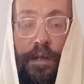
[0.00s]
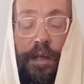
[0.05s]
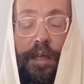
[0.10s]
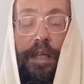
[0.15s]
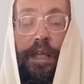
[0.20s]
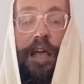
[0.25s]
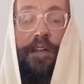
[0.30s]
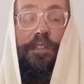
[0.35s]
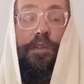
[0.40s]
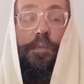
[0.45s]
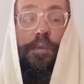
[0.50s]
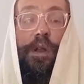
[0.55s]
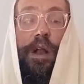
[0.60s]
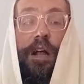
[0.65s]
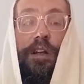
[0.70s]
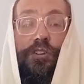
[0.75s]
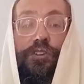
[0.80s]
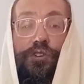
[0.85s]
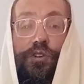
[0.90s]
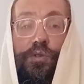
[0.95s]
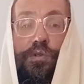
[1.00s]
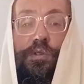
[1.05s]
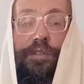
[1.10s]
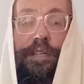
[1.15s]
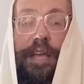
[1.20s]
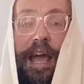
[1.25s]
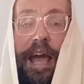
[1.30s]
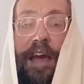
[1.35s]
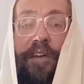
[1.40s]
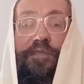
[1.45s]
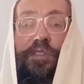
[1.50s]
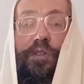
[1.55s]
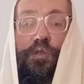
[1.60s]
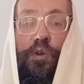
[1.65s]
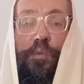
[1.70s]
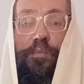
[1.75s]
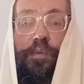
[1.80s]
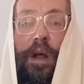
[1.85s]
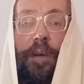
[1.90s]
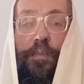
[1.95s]
You have to put on shoes. You have to
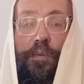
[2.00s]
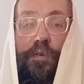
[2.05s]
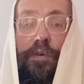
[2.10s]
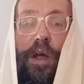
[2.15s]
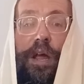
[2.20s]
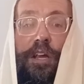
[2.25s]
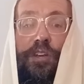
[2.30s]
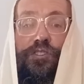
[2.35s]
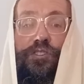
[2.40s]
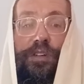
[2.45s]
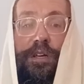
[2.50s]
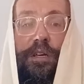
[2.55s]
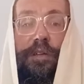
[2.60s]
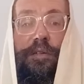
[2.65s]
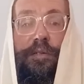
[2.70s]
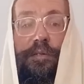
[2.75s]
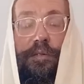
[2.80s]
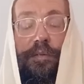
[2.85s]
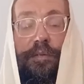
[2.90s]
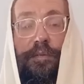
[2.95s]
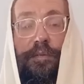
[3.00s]
do preparation.